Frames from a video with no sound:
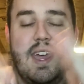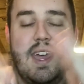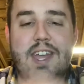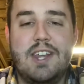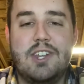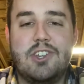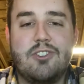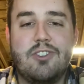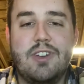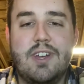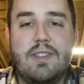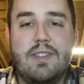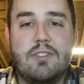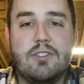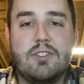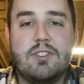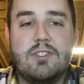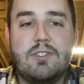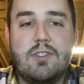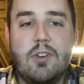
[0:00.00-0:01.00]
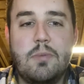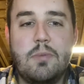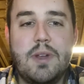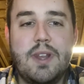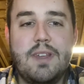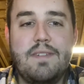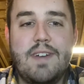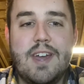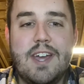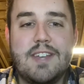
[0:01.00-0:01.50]
intricate, and there's so
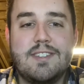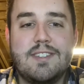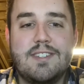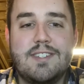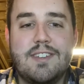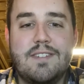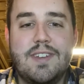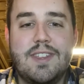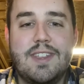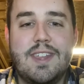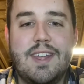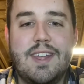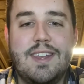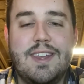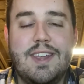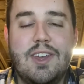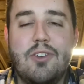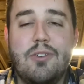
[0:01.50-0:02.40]
many facets of it that